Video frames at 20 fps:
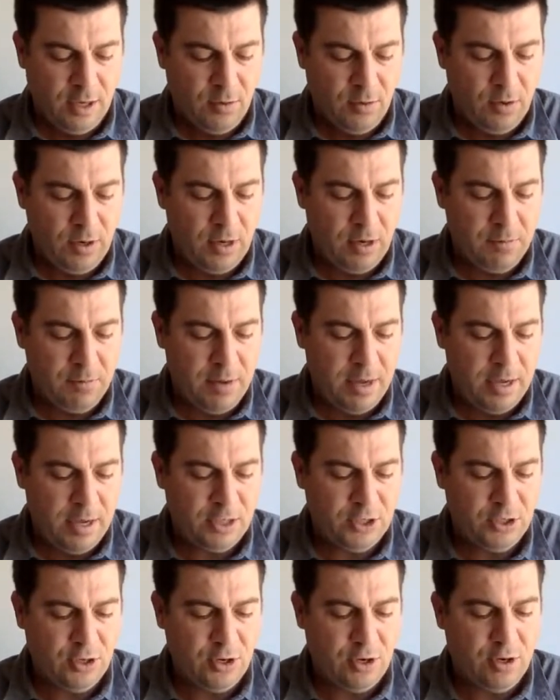We need to make
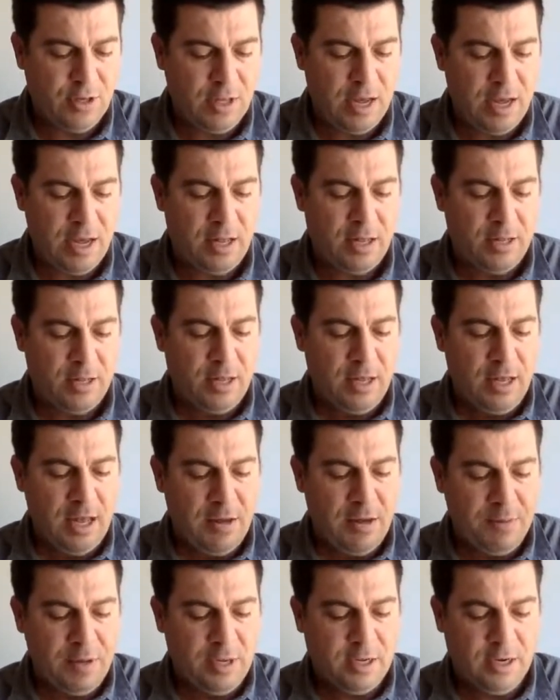sure that
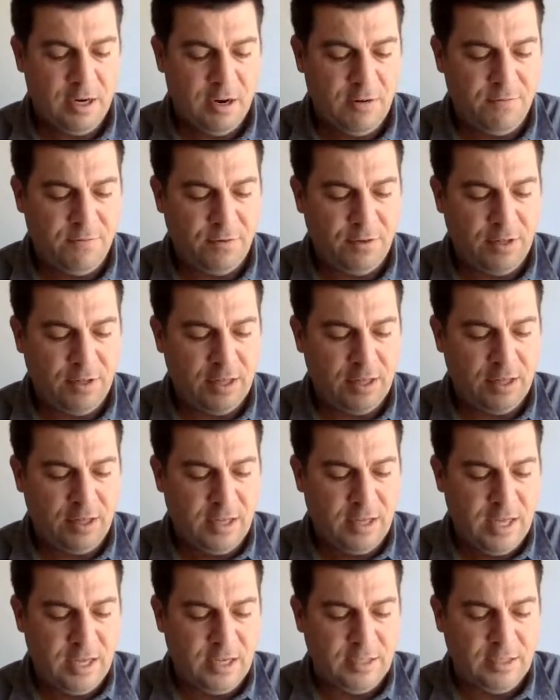and be careful that the
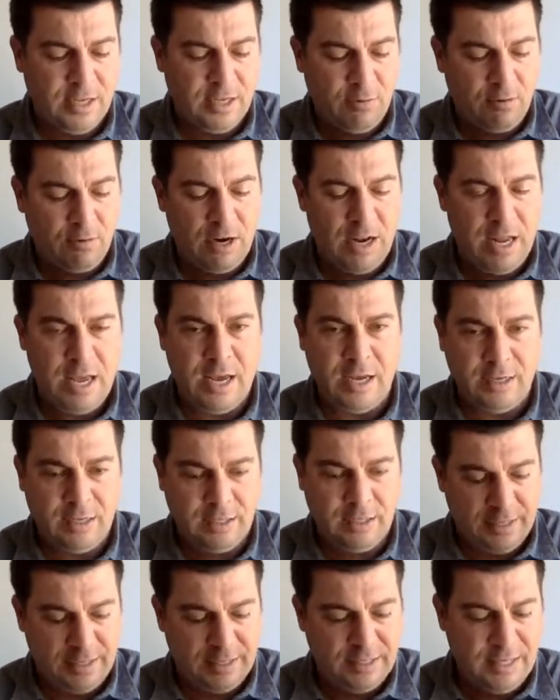things that we're handling,